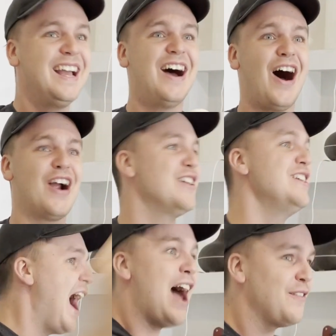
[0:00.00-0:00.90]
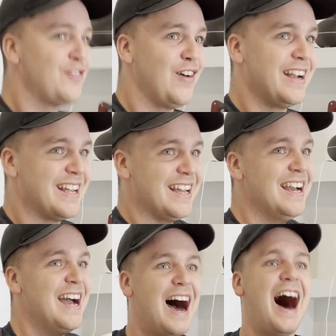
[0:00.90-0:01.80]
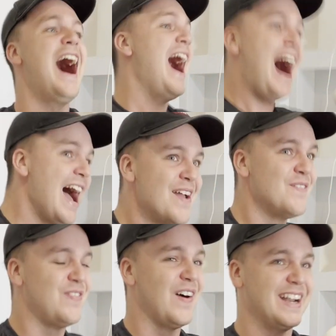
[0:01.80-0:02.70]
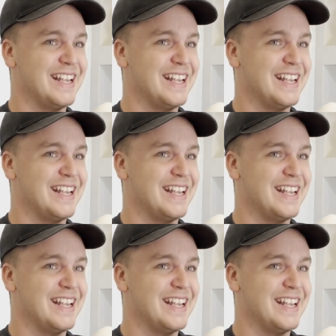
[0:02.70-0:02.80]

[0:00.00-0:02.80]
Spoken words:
are not funny. I'm funny.